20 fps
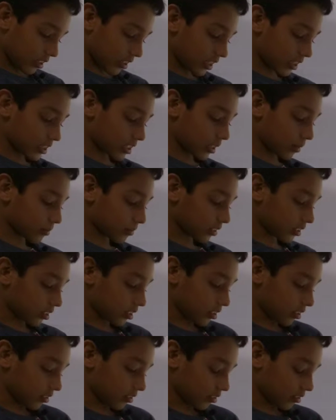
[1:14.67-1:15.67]
let's
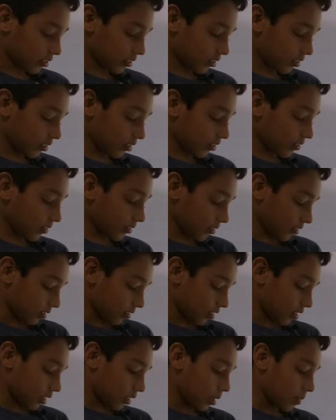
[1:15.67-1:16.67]
substitute
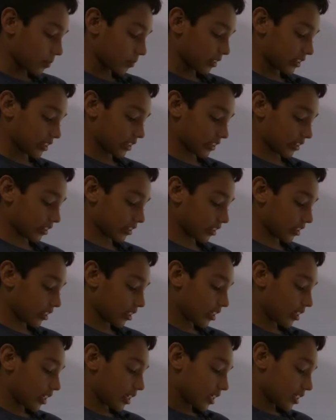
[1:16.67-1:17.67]
the numbers in.
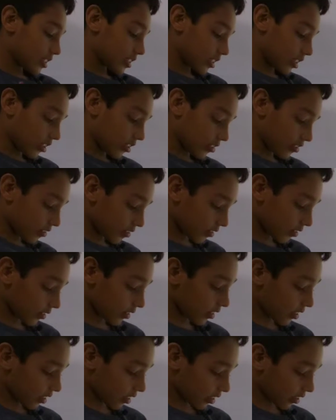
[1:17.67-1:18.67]
So
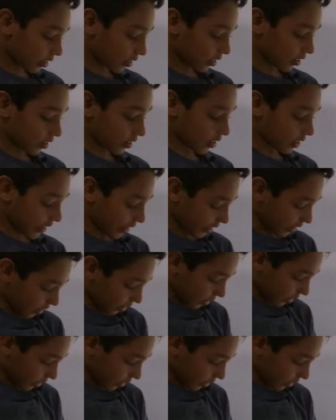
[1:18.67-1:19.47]
there